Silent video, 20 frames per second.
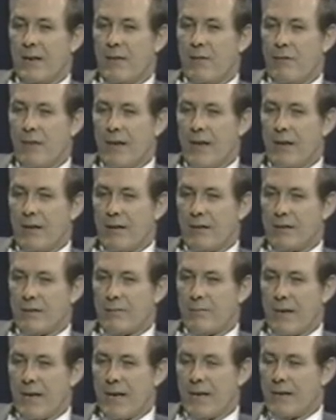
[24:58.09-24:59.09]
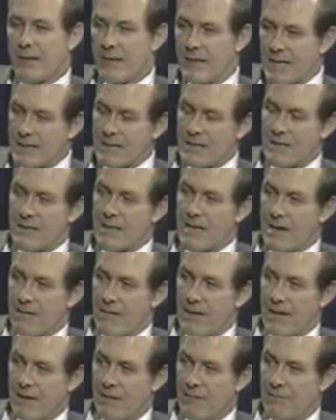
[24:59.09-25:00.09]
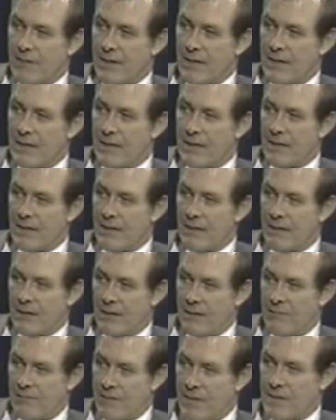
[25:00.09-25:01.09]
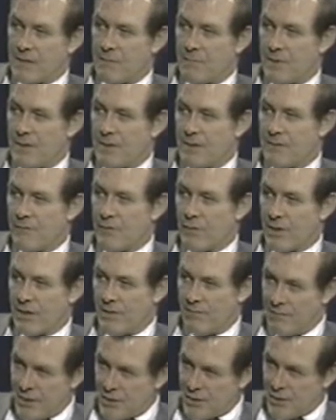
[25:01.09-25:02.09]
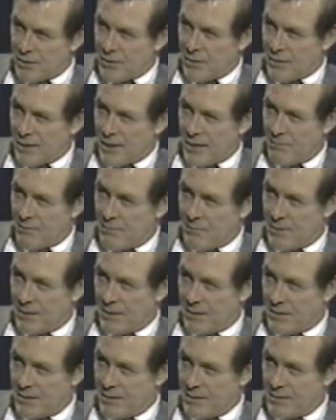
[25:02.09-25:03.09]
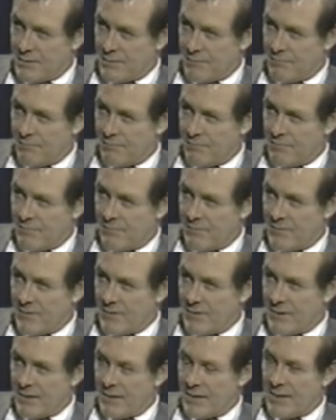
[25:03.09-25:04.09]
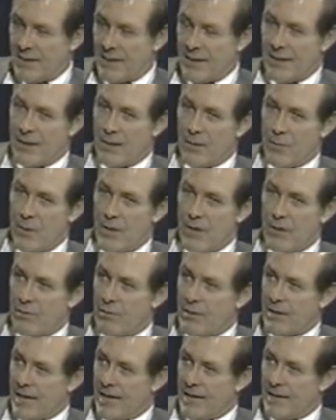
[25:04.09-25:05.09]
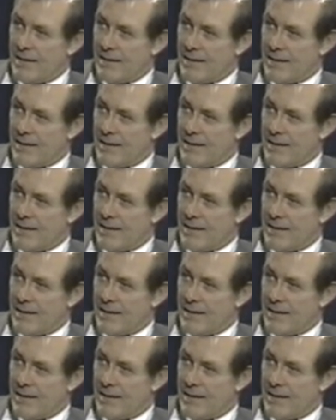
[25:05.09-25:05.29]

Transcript: fail to make the necessary investments for conventional capabilities, we create